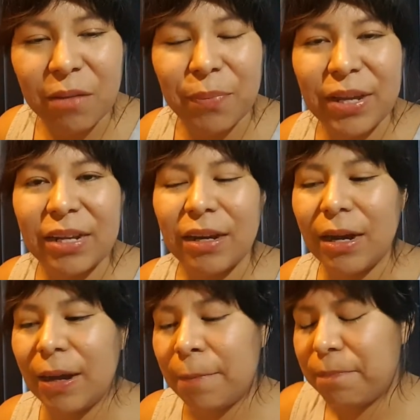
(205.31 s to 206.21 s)
But
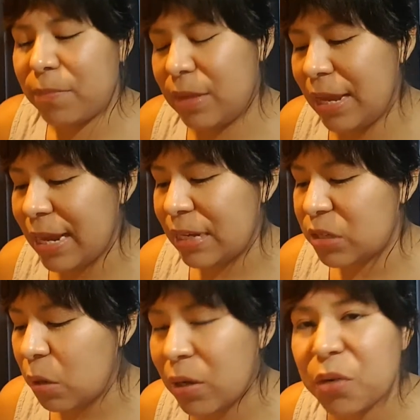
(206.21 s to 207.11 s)
um, yeah,
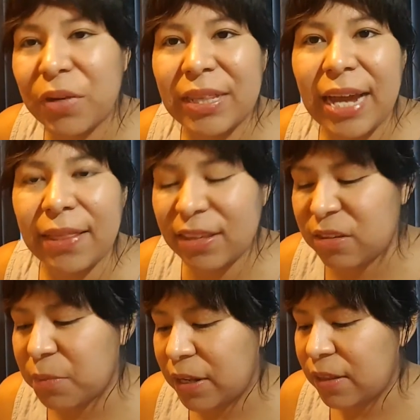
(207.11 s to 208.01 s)
so I want to read that
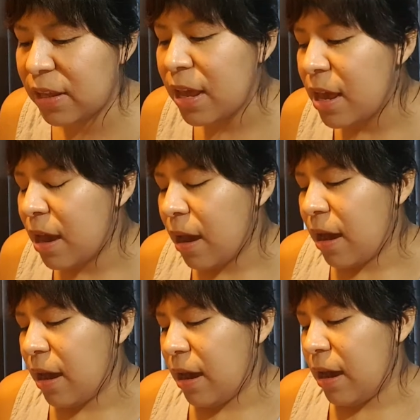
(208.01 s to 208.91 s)
this month
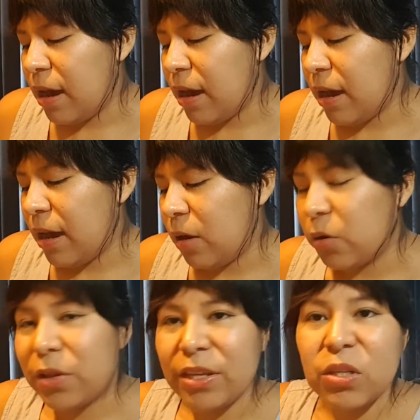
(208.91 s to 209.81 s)
uh,
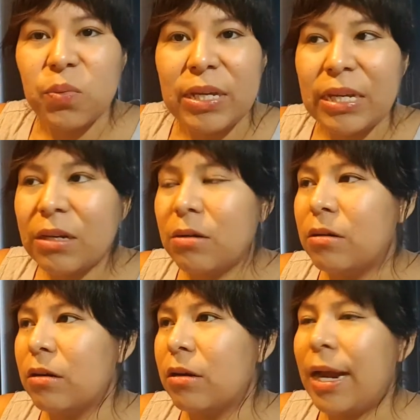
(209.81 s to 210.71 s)
or this week
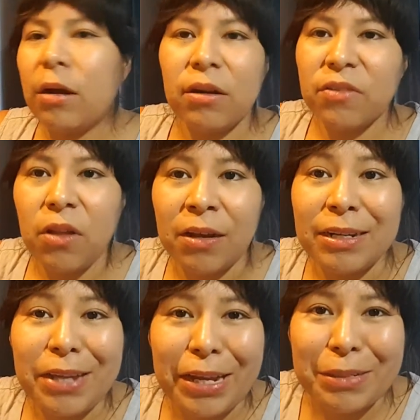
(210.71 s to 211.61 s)
or however long
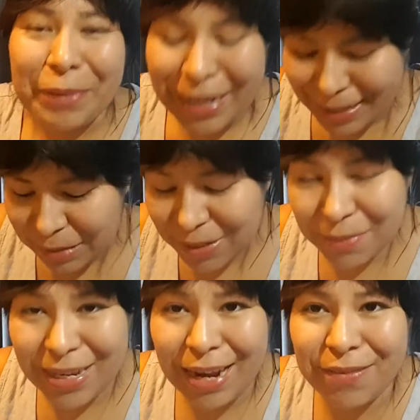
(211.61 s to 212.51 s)
it takes me.
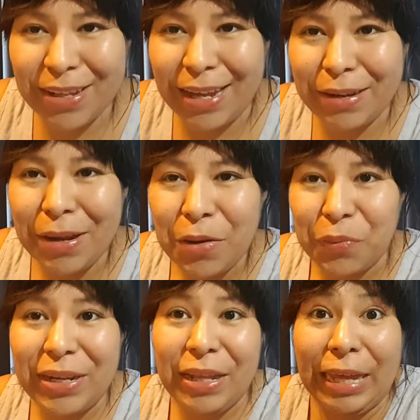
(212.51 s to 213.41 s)
Sometimes I have to like
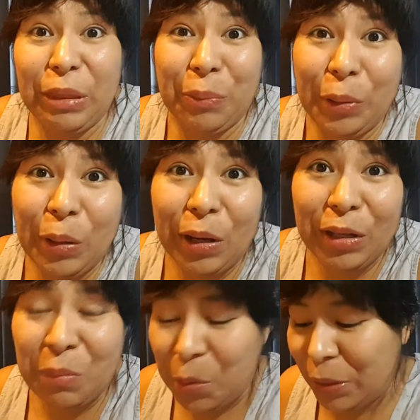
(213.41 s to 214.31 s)
read at like three
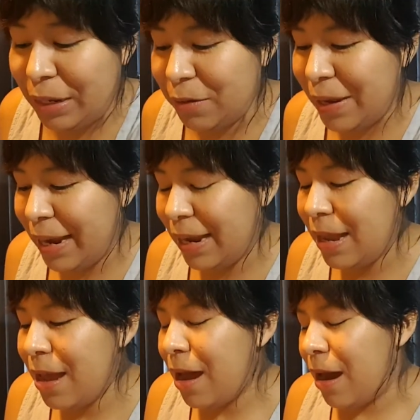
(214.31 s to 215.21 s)
o'clock in the morning, okay?
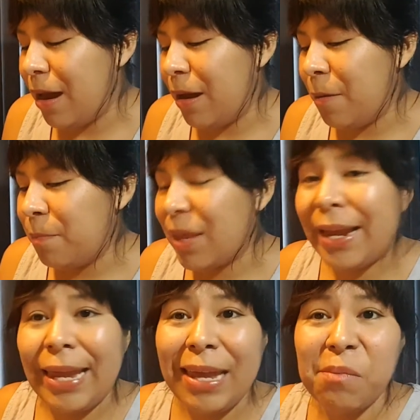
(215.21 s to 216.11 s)
Um,
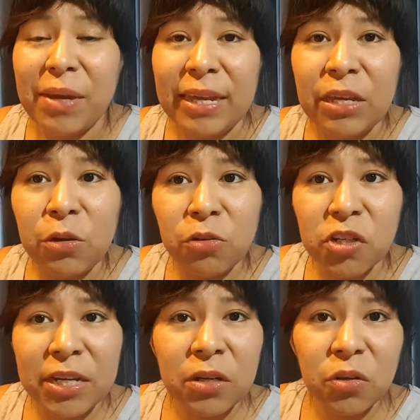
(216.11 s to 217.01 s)
I am a
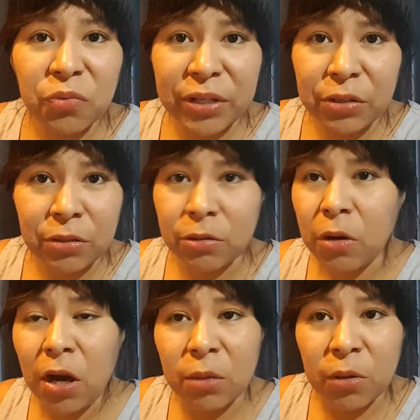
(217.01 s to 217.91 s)
huge Kindle reader
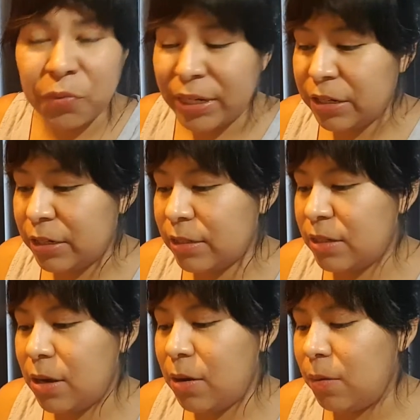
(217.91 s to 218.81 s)
or Audible reader,
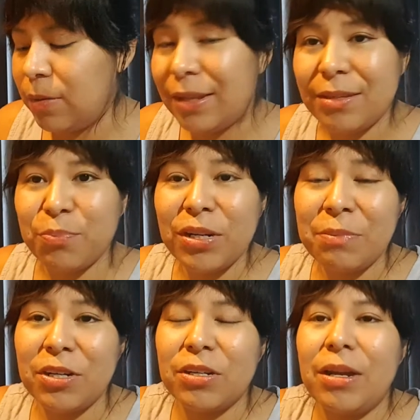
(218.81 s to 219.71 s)
so that's pretty
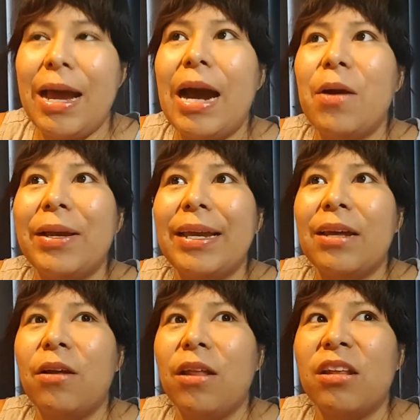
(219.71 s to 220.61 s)
much how I
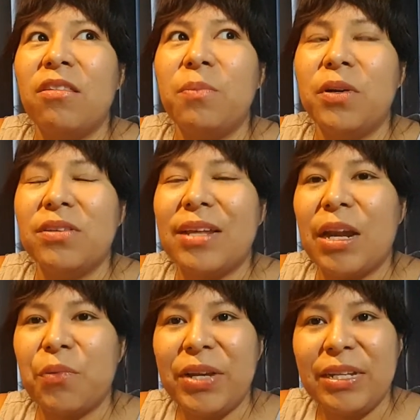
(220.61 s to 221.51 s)
get a lot of the books that
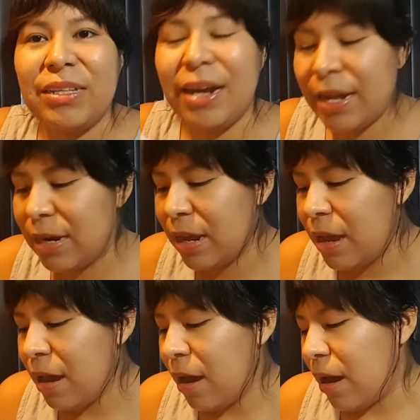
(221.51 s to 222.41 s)
I read done.
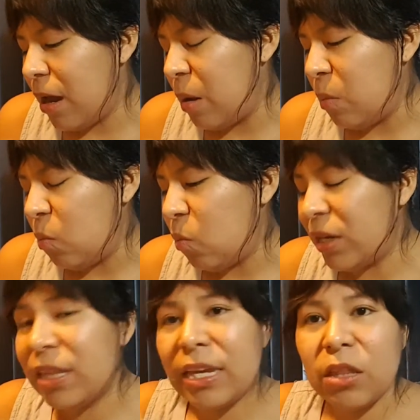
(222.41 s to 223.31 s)
Um,
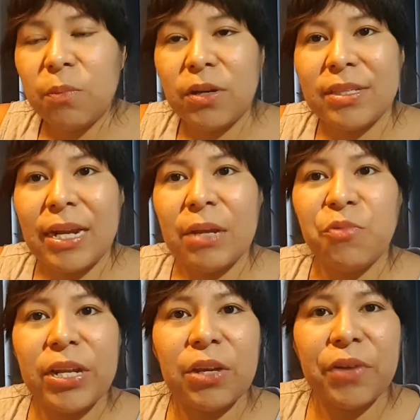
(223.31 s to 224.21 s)
one of the other books that I'm
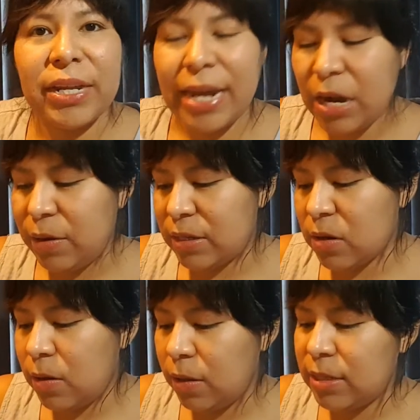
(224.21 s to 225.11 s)
reading right now is
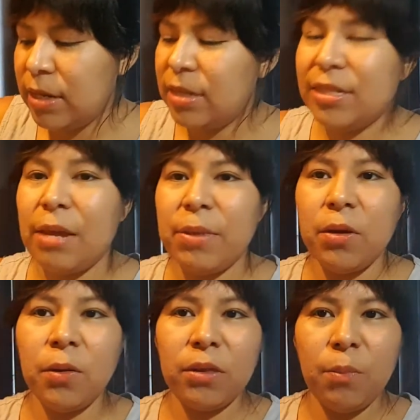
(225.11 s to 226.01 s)
called Tami
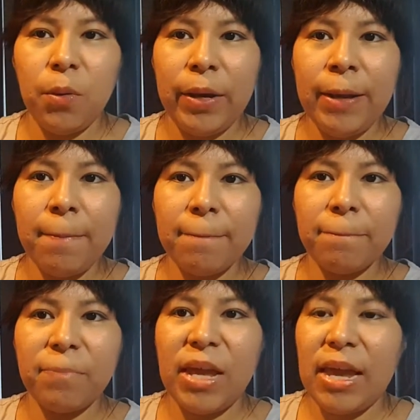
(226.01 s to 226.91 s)
Hoag the Boy,
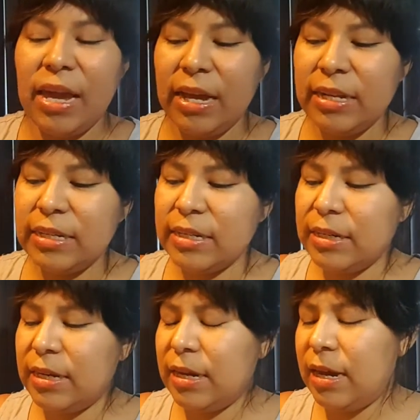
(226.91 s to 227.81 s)
and
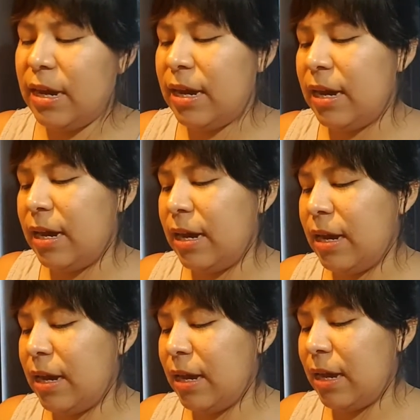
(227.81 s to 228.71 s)
uh,
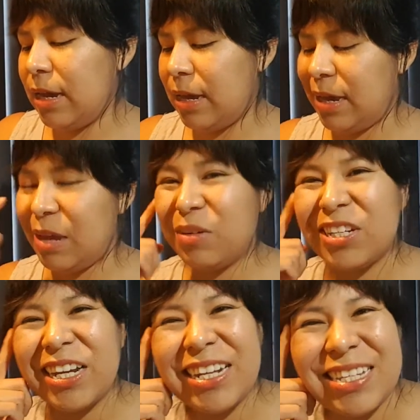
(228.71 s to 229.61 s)
I
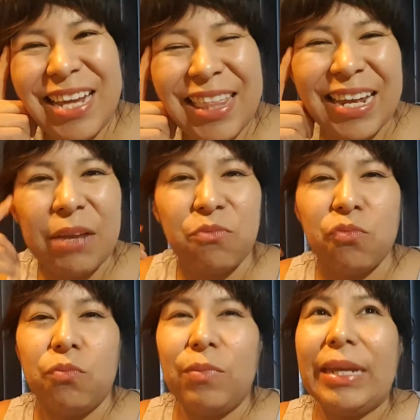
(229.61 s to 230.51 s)
wish I could say that
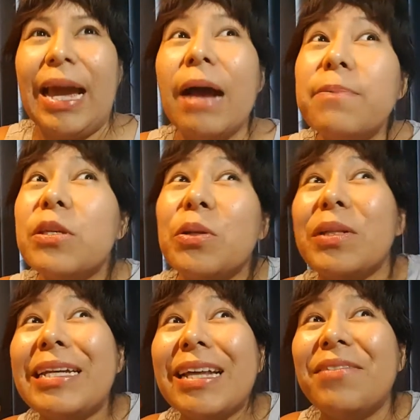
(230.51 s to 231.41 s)
I'm like
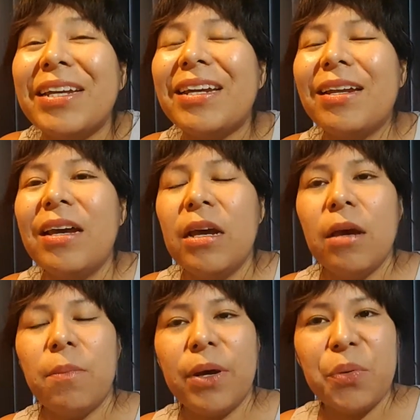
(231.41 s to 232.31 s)
absolutely loving it,
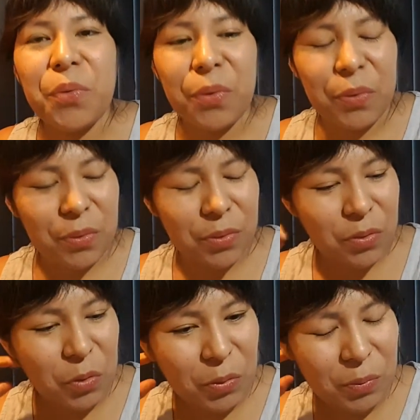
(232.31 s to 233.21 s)
but
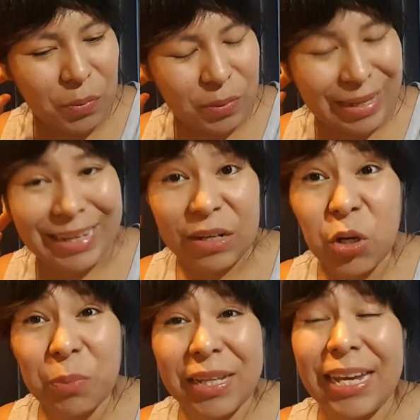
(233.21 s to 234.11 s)
nor like
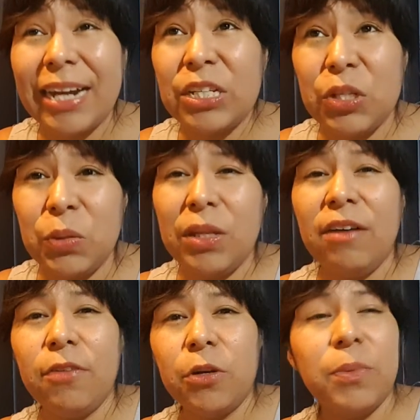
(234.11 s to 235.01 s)
normally I do
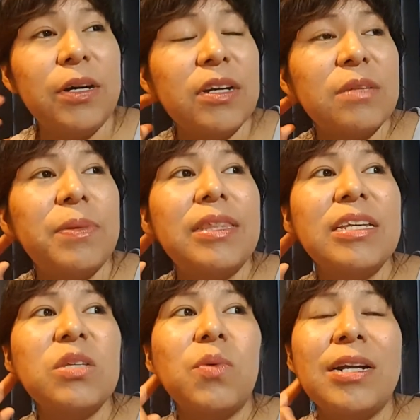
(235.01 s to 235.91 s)
love her books, but
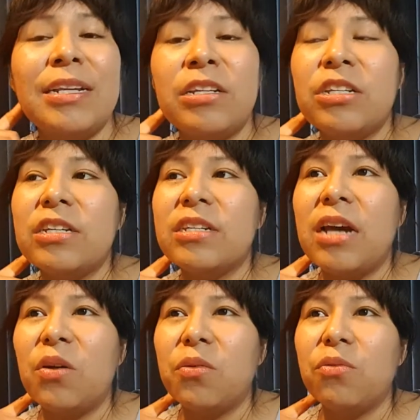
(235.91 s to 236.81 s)
this one is just
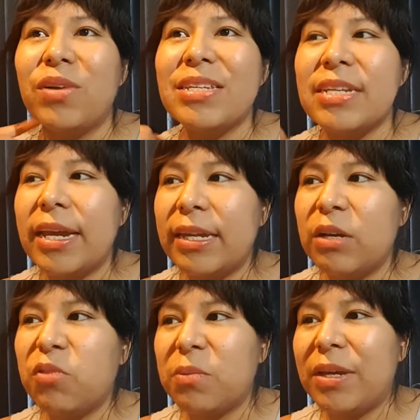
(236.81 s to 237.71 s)
not
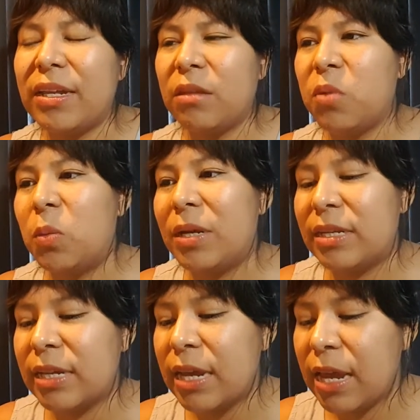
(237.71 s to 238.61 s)
resonating with me at the
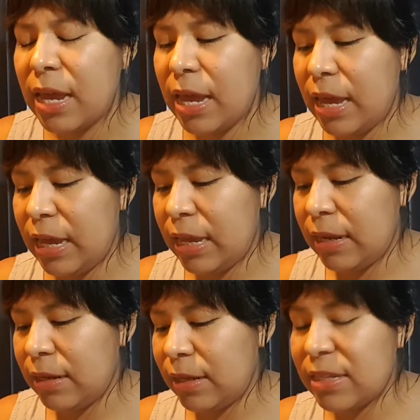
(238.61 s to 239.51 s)
moment.
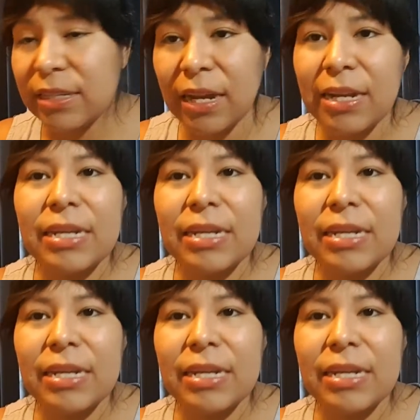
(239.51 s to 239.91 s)
And it's got